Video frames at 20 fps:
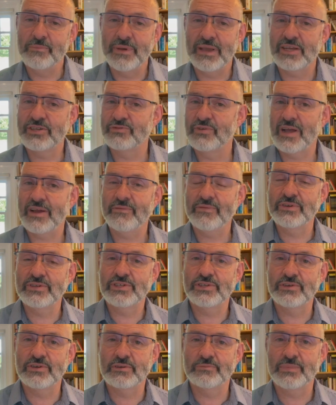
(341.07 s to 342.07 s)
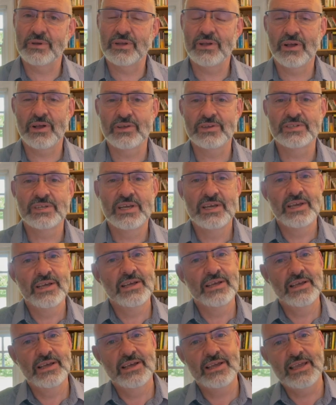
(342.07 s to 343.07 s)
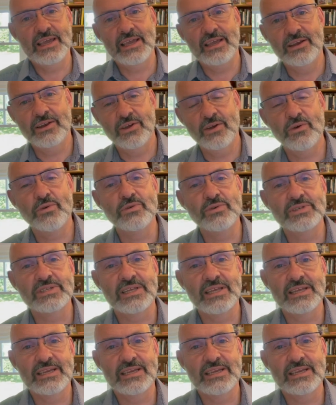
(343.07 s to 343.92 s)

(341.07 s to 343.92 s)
makes reference to it because he knows,